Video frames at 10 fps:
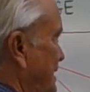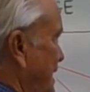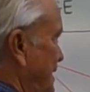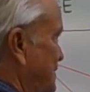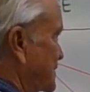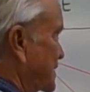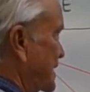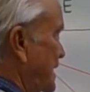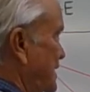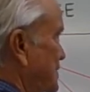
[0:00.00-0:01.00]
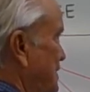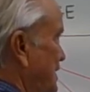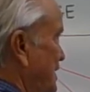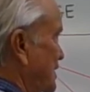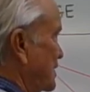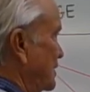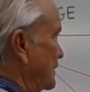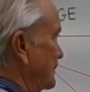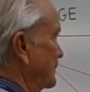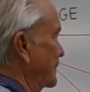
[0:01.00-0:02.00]
as is the case here,
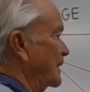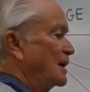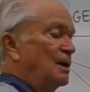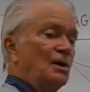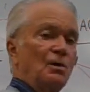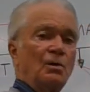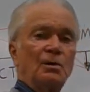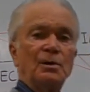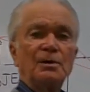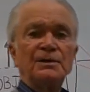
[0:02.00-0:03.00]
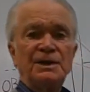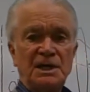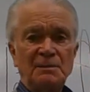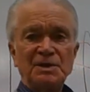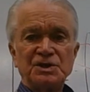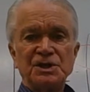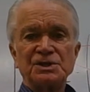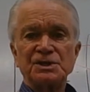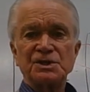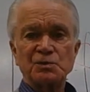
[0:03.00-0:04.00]
the image
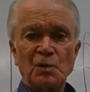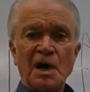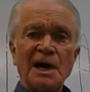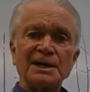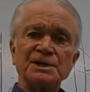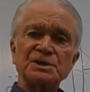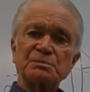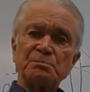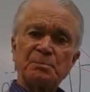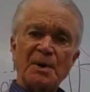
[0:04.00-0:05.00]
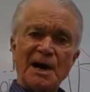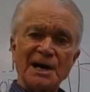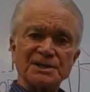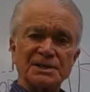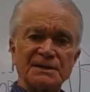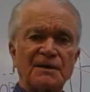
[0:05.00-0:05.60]
distance y is positive.